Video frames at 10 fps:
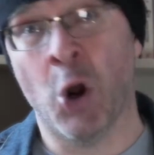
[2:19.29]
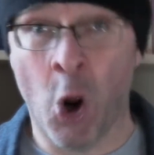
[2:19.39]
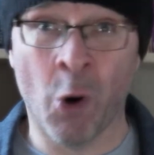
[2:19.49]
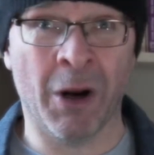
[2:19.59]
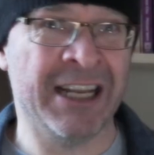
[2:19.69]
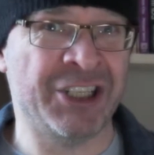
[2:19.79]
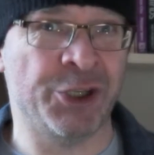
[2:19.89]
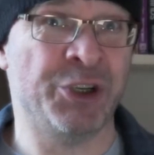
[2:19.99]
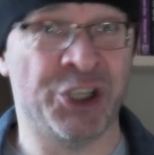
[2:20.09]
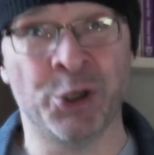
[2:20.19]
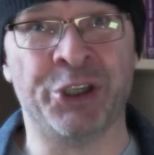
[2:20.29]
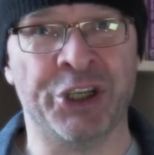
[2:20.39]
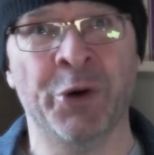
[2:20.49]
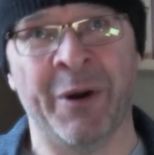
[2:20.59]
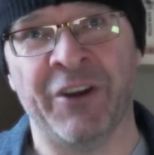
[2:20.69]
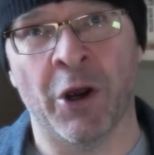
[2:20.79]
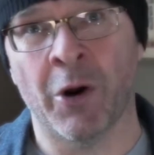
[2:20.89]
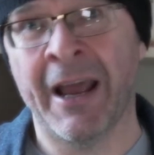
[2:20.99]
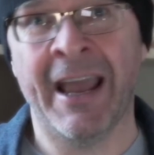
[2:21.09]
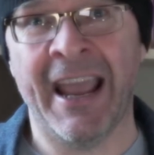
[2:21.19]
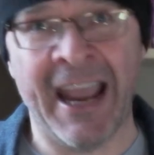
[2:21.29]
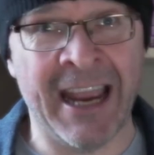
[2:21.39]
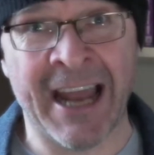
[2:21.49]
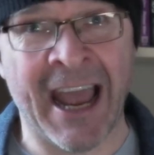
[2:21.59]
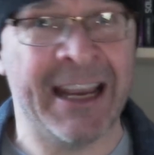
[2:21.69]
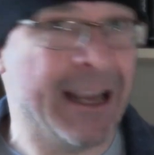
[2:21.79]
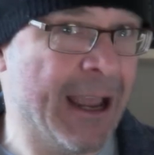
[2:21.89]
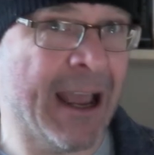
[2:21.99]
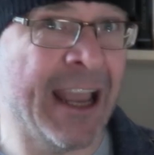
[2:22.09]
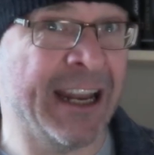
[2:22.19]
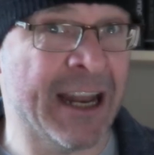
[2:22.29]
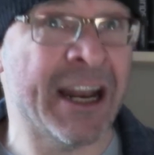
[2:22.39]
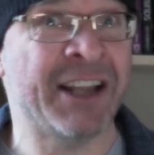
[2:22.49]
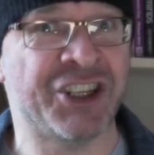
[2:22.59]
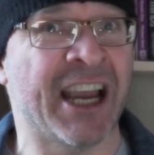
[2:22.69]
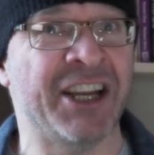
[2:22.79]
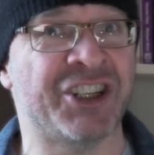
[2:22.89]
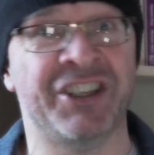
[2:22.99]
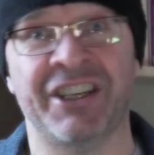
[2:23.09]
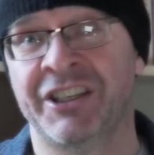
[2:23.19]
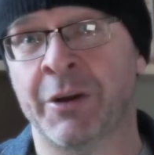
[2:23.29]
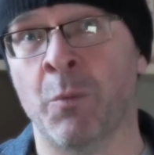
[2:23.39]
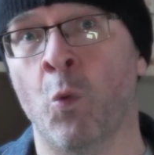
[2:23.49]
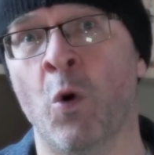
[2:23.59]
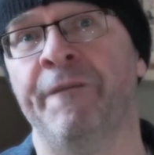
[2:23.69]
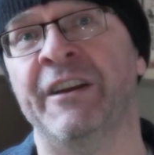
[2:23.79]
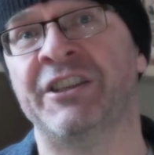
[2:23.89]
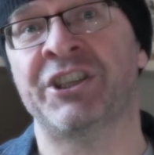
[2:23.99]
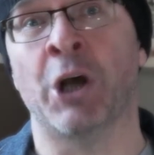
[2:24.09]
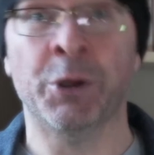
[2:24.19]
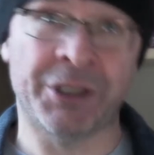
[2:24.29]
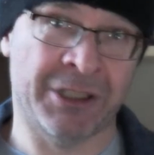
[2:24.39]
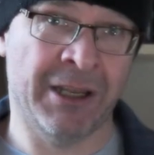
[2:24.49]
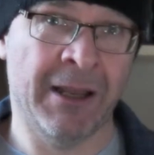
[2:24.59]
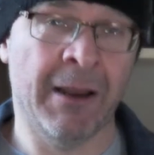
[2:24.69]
or at least you should do if you're in an education system worth its salt,